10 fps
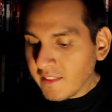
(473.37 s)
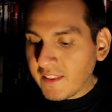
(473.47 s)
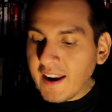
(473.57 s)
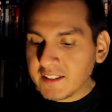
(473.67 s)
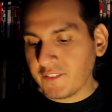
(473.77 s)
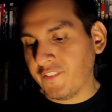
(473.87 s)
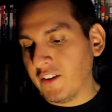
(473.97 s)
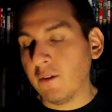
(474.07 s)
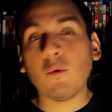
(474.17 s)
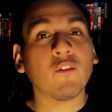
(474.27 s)
The next
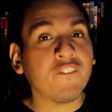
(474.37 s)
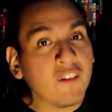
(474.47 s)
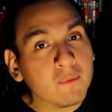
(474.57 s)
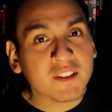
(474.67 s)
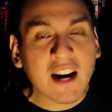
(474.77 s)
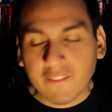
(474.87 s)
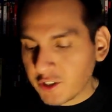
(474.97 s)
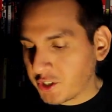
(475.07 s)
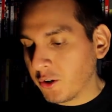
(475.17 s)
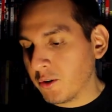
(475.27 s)
film or films that I have
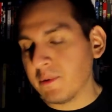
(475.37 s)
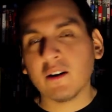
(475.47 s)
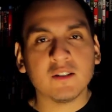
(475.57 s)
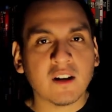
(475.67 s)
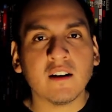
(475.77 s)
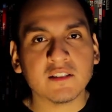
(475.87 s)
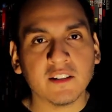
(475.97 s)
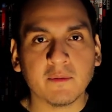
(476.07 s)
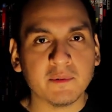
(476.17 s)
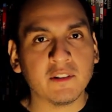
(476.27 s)
to show you, because
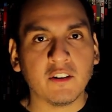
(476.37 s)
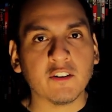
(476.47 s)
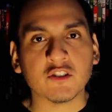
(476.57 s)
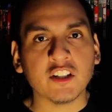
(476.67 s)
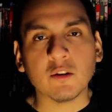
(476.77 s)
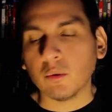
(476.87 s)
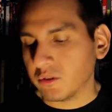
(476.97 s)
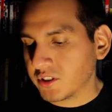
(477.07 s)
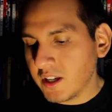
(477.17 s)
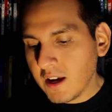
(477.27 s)
honestly, they're
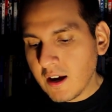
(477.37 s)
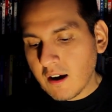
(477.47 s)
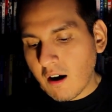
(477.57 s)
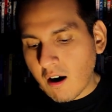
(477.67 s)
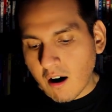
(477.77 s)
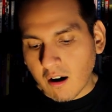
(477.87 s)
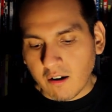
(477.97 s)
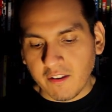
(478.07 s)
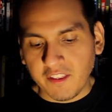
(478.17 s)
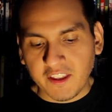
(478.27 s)
sequels,
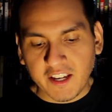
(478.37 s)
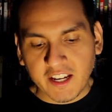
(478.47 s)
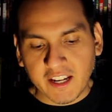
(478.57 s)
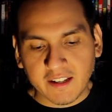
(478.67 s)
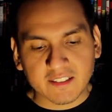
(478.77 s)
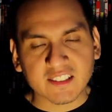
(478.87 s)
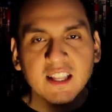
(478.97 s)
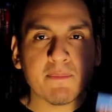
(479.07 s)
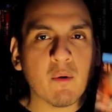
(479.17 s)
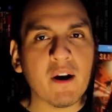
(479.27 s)
are the
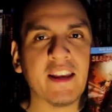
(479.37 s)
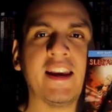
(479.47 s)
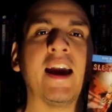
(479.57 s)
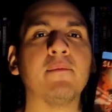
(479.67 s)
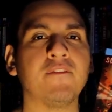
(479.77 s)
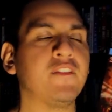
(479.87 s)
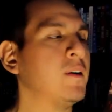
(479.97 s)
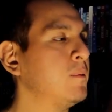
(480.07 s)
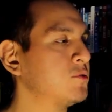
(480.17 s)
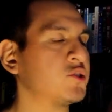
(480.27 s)
Sleepaway Camp
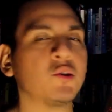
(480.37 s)
films